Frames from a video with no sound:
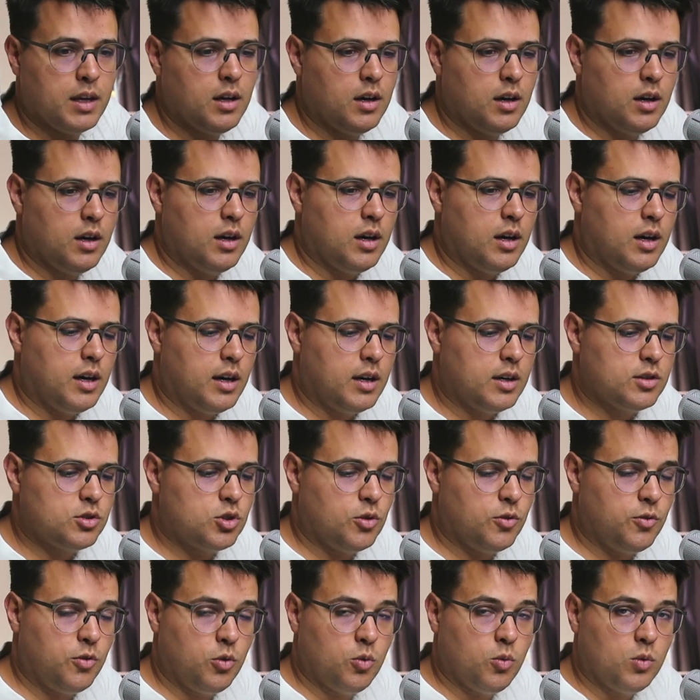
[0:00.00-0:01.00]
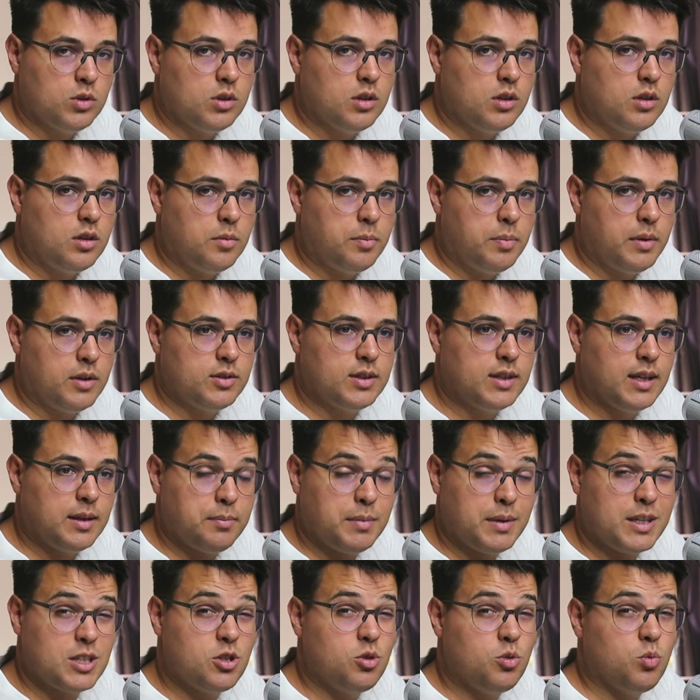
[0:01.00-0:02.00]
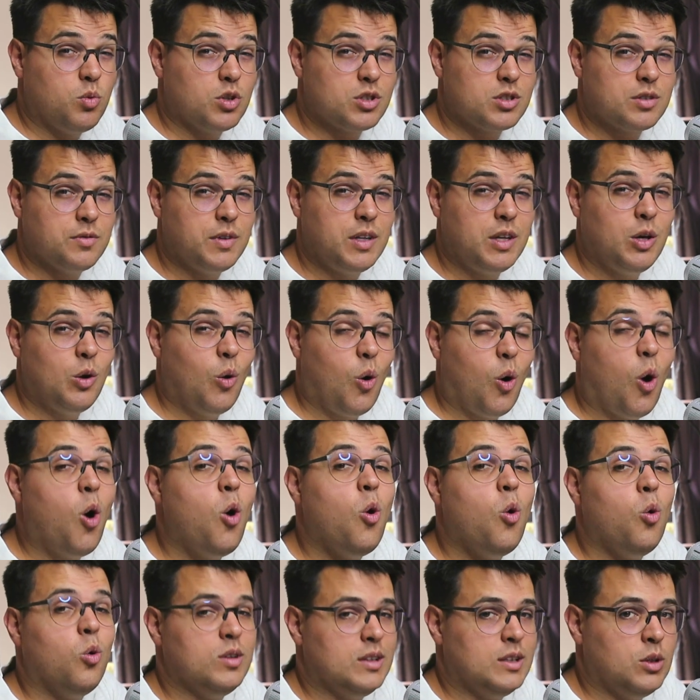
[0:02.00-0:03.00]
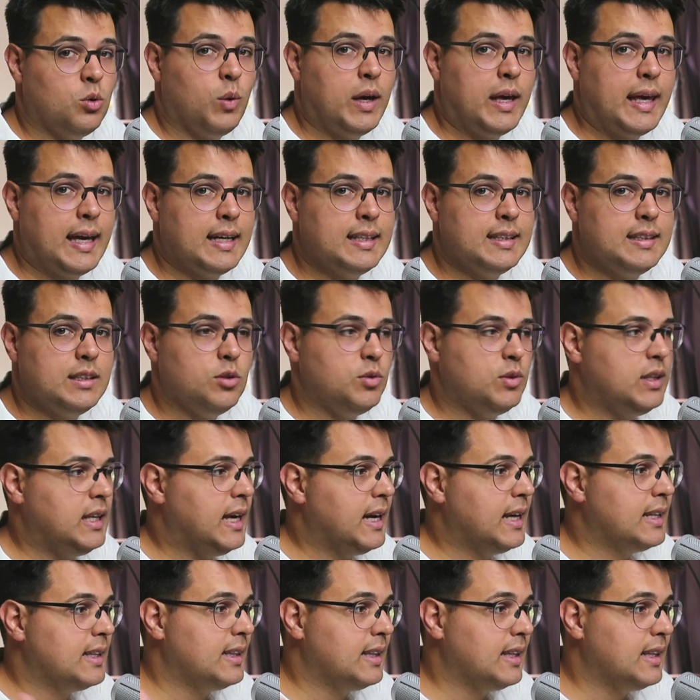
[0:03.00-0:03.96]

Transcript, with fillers: Uh, so if you want to learn about that, make sure you watch the video all the way until the end.